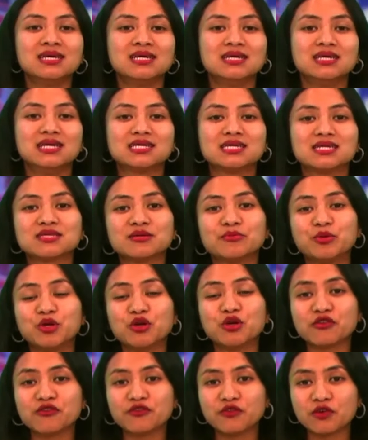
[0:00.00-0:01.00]
It is a
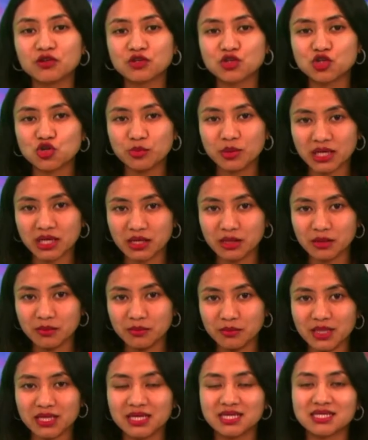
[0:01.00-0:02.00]
beautiful jubilee
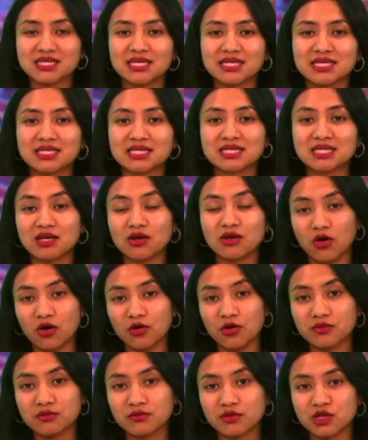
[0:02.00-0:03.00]
because it is still
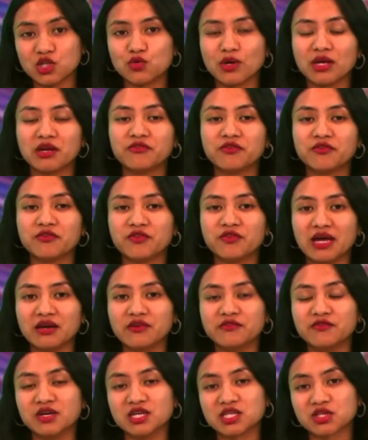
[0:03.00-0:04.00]
on the 25th
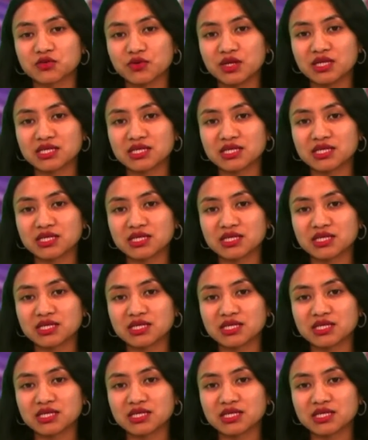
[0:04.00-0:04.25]
anniversary